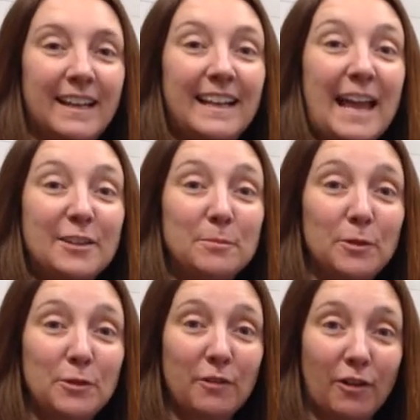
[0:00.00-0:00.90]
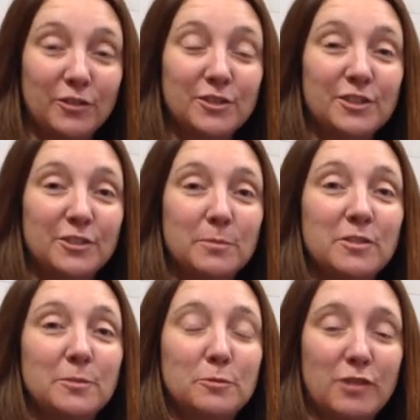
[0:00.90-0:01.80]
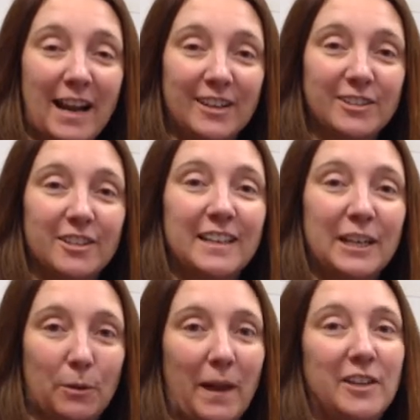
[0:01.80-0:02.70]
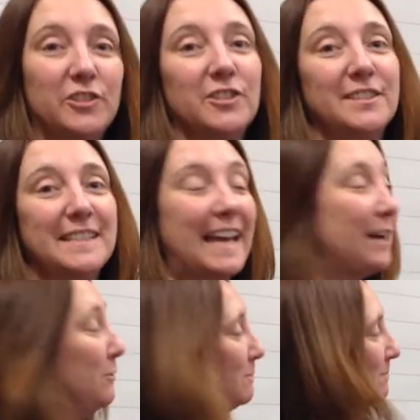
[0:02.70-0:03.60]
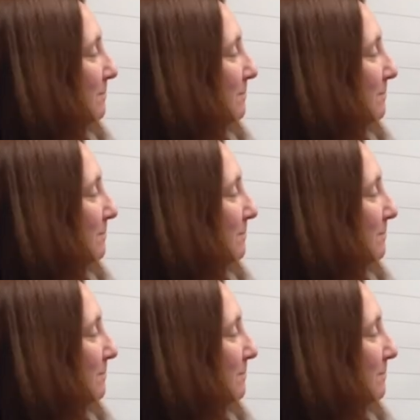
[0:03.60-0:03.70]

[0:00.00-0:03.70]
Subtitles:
Let's move on to some subtraction equations now.